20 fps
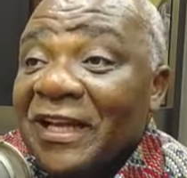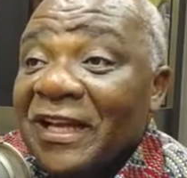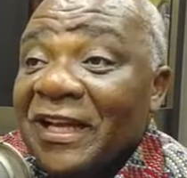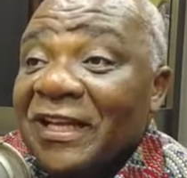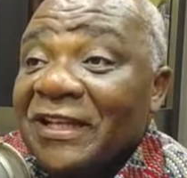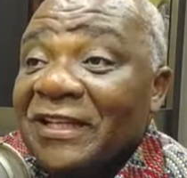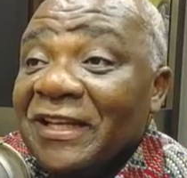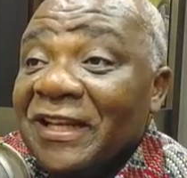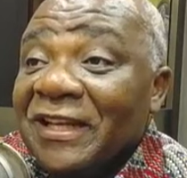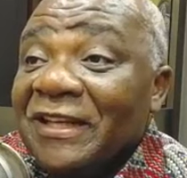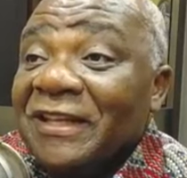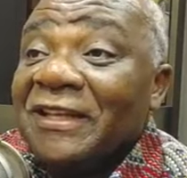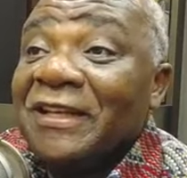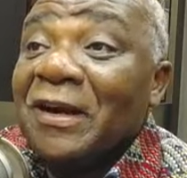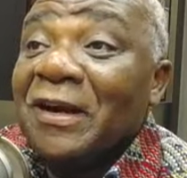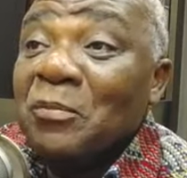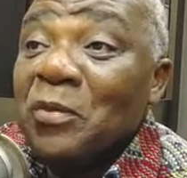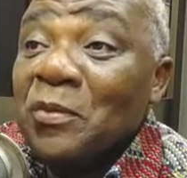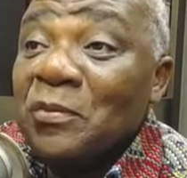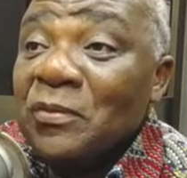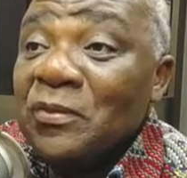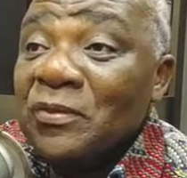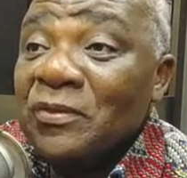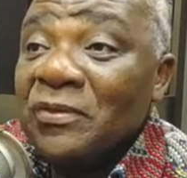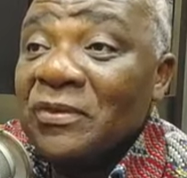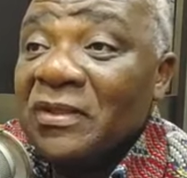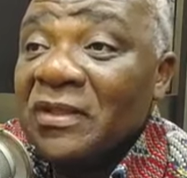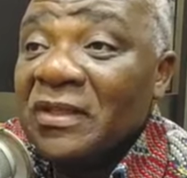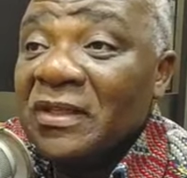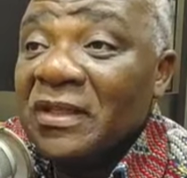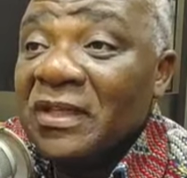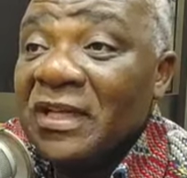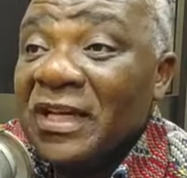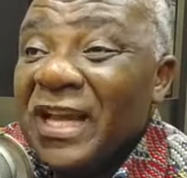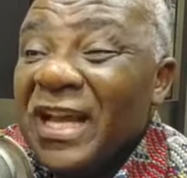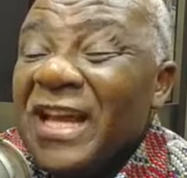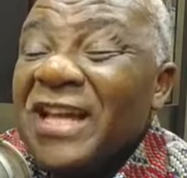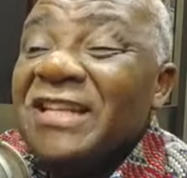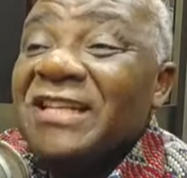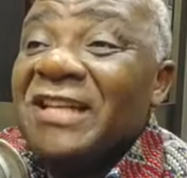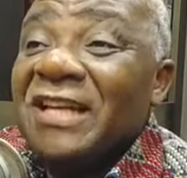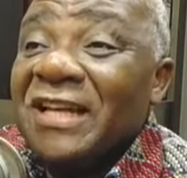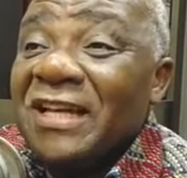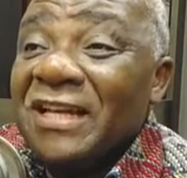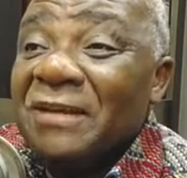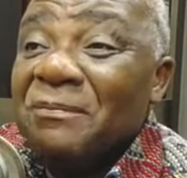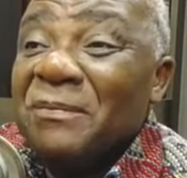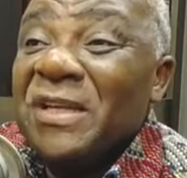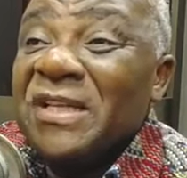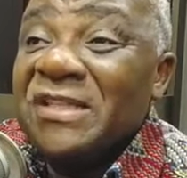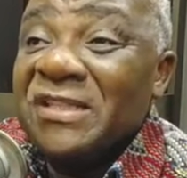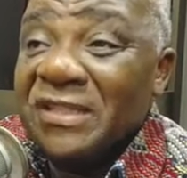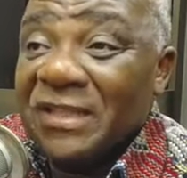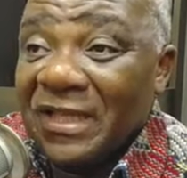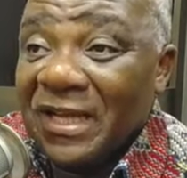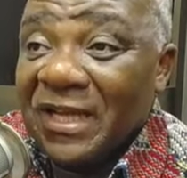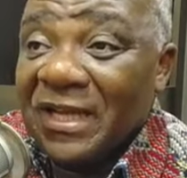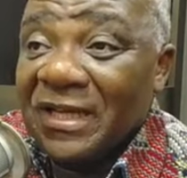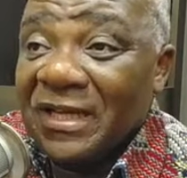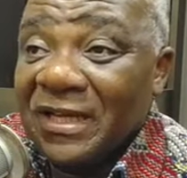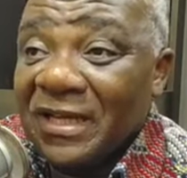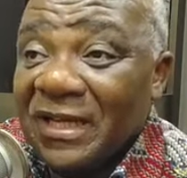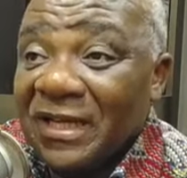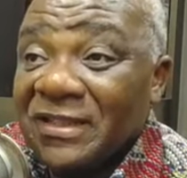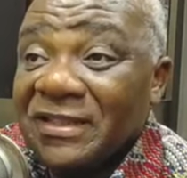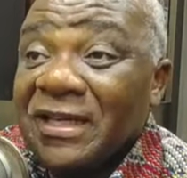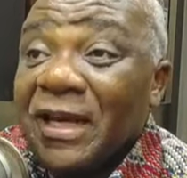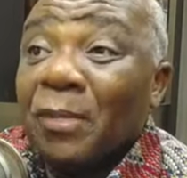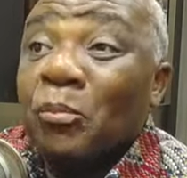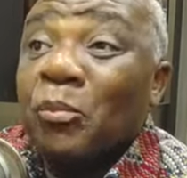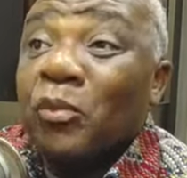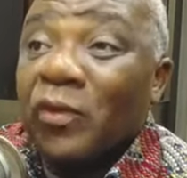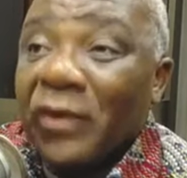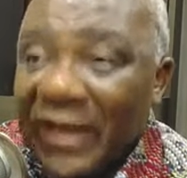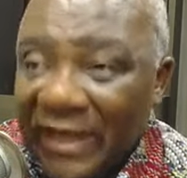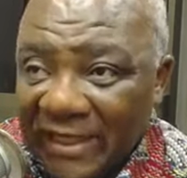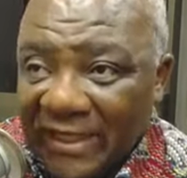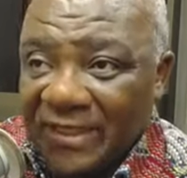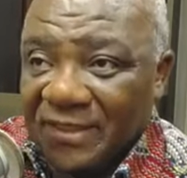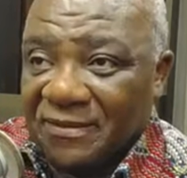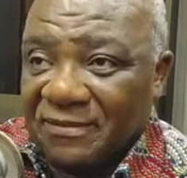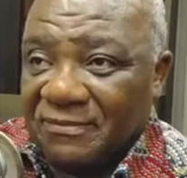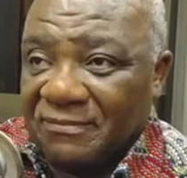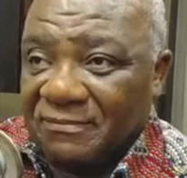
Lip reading: a year in Kabumu, and a bejina, a dear boy.